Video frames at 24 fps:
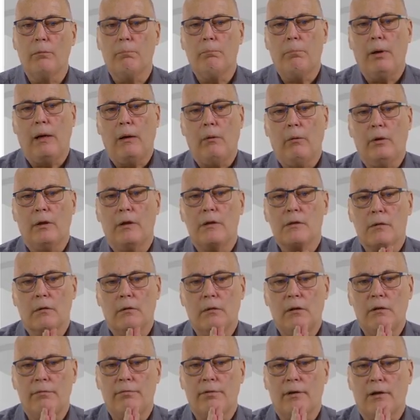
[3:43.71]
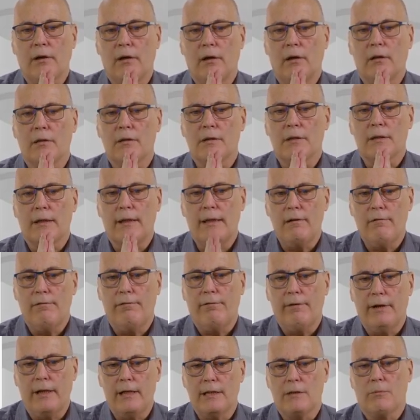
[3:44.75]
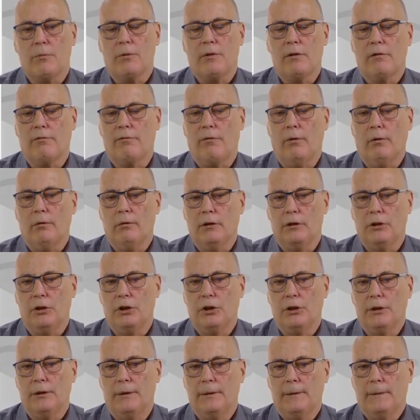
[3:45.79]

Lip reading: power is only if the current is in phase with the voltage.